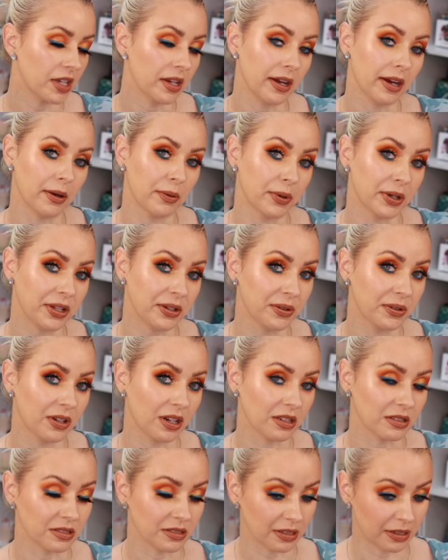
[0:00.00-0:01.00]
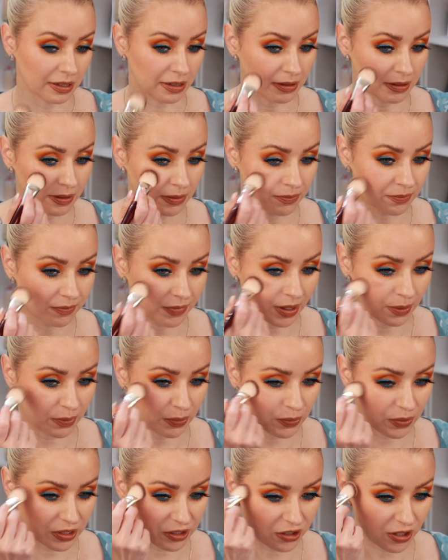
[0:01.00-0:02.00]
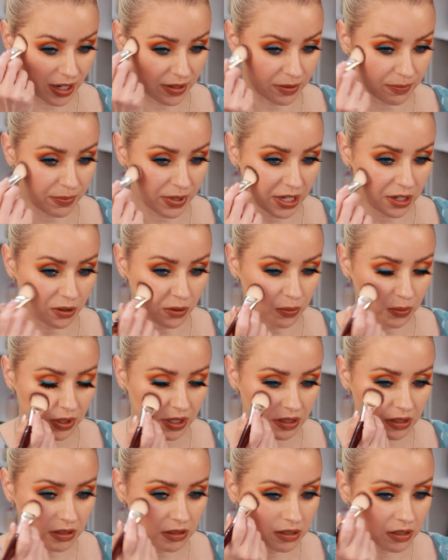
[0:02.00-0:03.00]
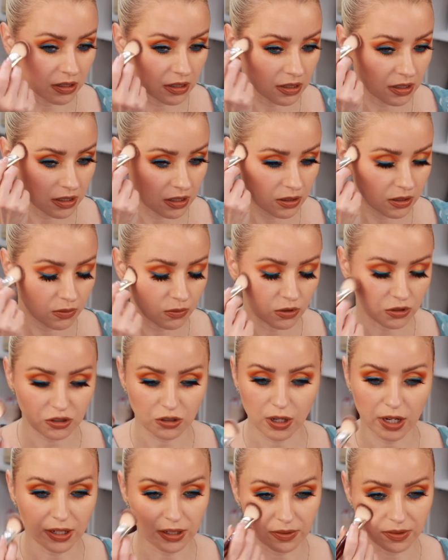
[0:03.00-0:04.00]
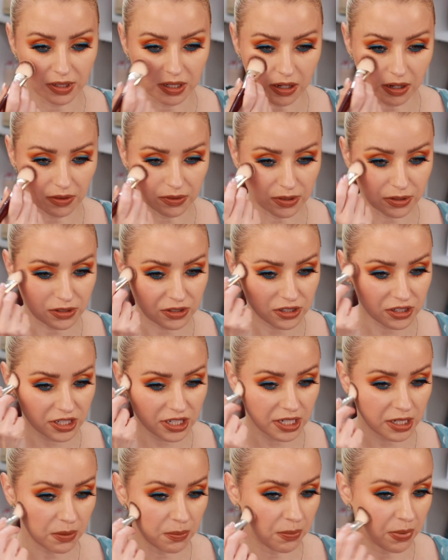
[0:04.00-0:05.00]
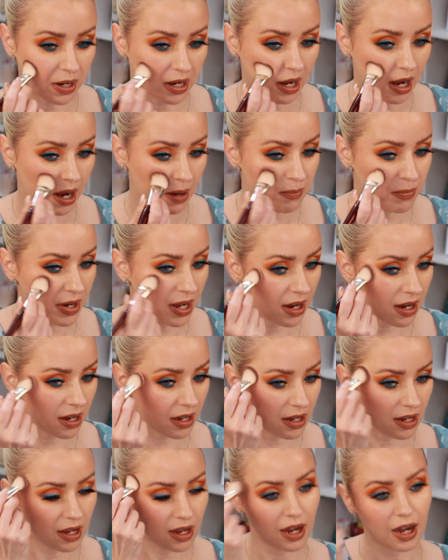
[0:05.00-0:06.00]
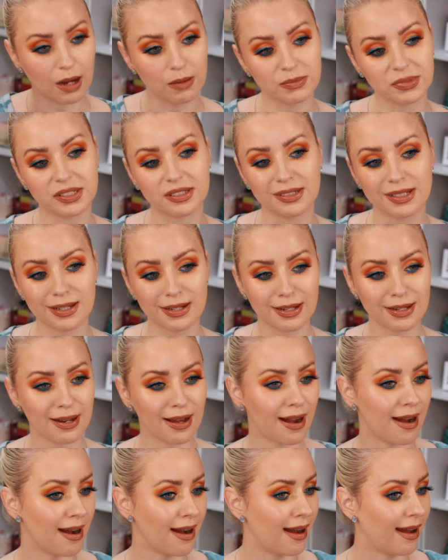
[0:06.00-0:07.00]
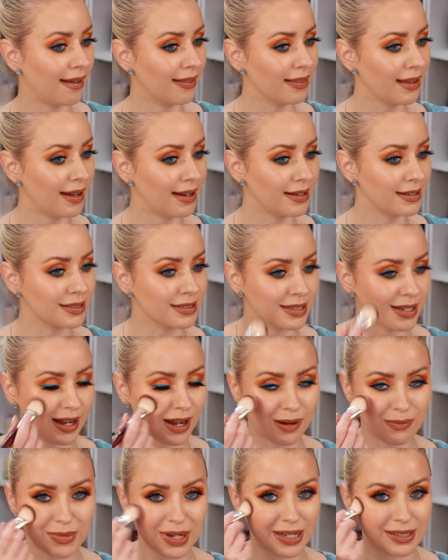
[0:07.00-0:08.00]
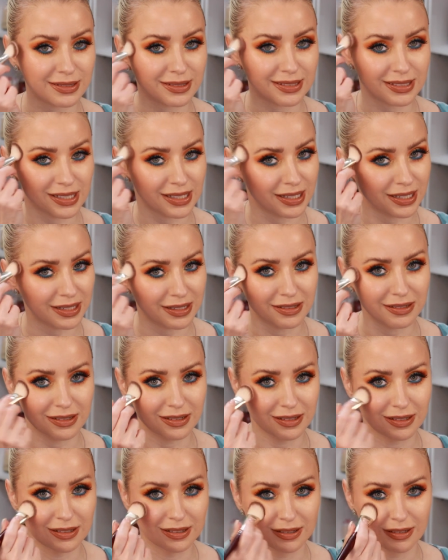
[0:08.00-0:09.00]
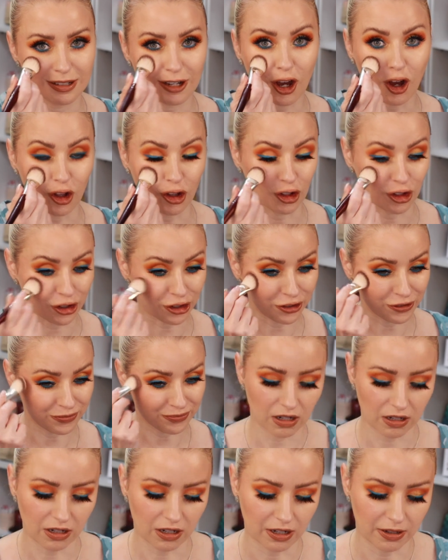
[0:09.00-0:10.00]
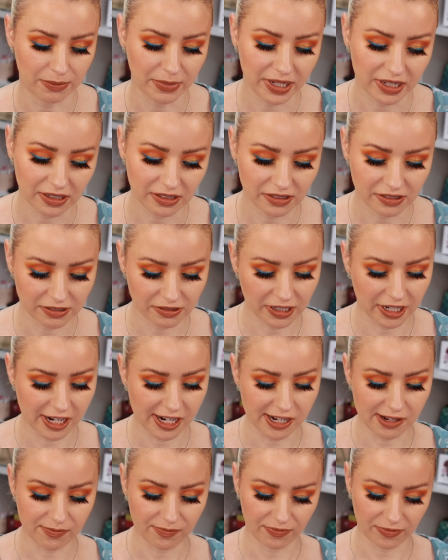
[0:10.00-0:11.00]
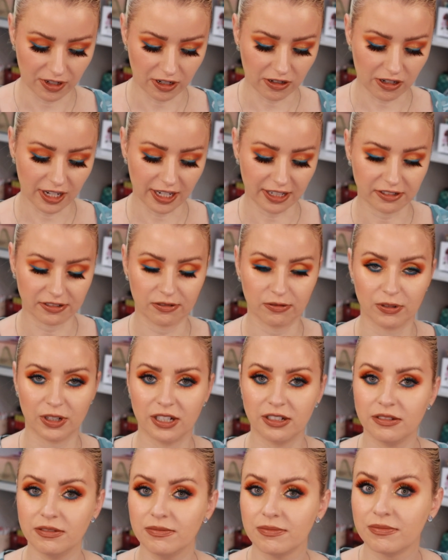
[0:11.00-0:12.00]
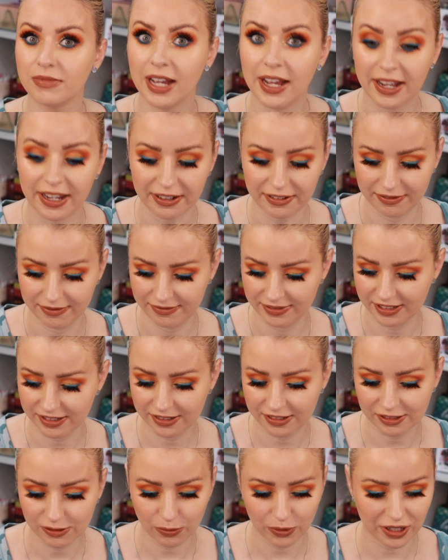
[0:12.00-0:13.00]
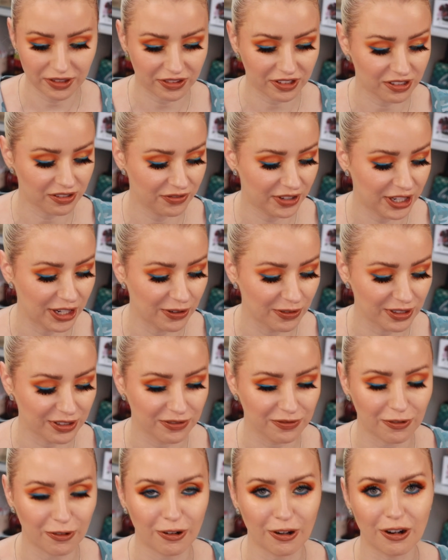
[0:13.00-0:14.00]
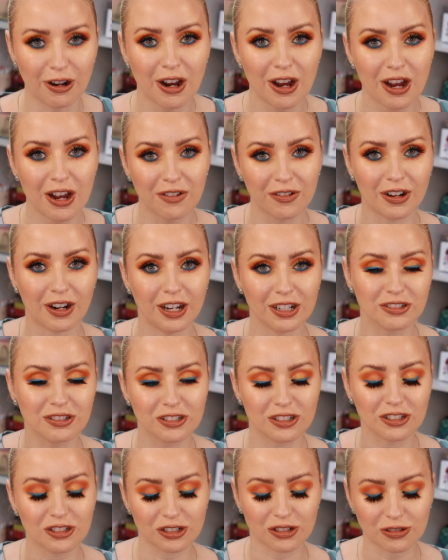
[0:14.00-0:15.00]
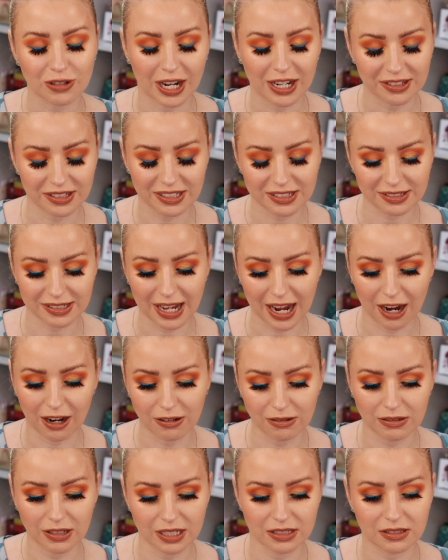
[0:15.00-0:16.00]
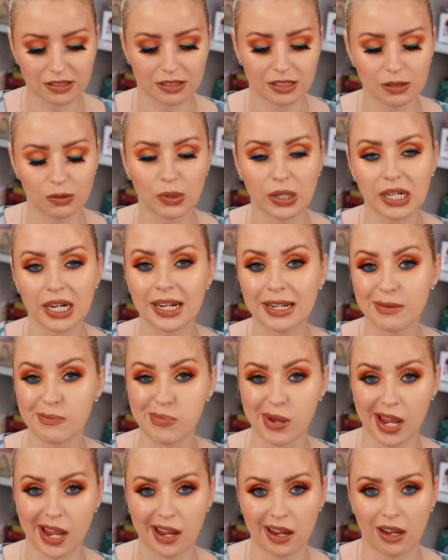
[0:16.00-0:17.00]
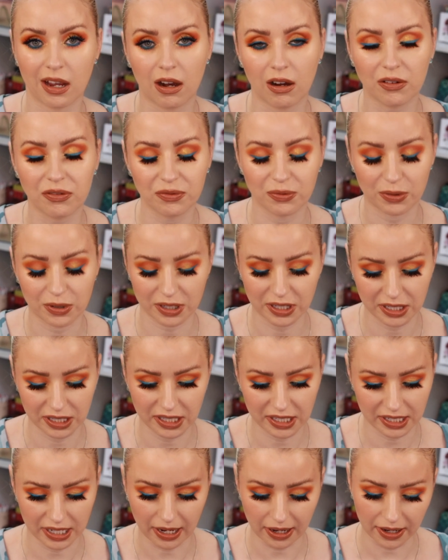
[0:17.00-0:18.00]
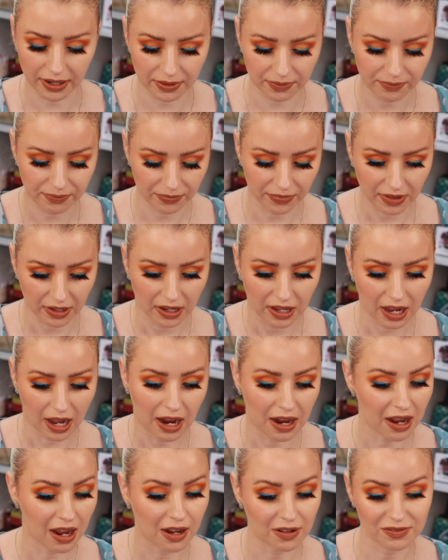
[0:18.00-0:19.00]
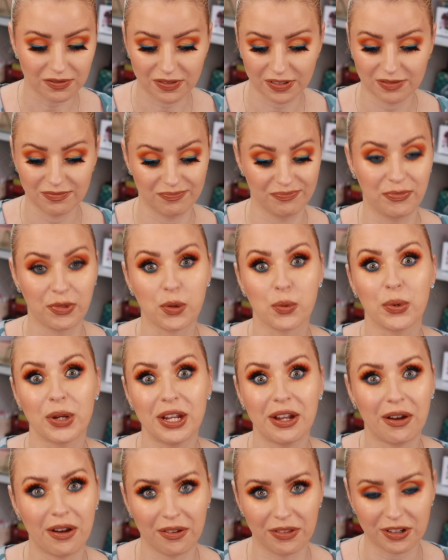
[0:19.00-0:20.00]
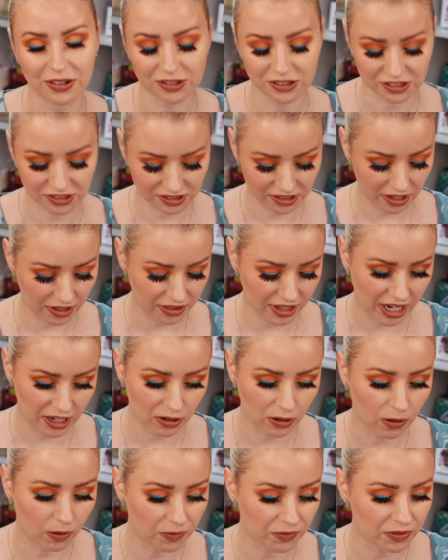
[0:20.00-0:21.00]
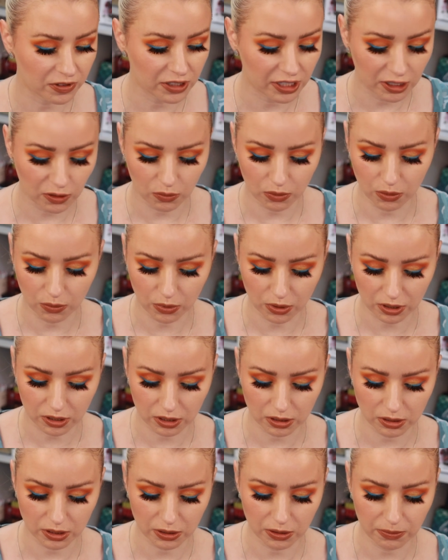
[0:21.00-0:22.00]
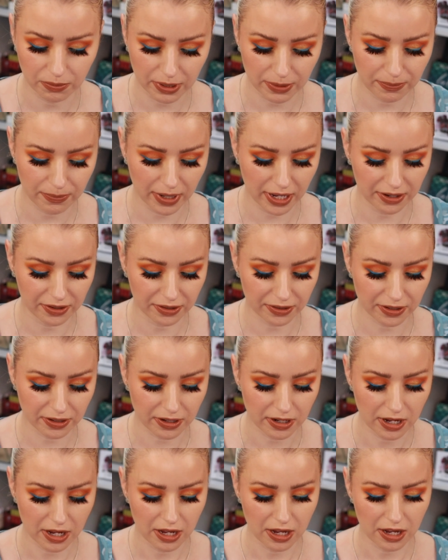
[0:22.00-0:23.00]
Yeah, what do you guys think? I mean, we're gonna try the pink one. We'll try it on the other cheek, but I'm not I'm seeing highlight, I'm not seeing color. Aw, man, okay, all right, well, hey, this is what this video is for, for us to try these out and see what kind of payoff we're gonna get. I have three others that hopefully will work a little bit better.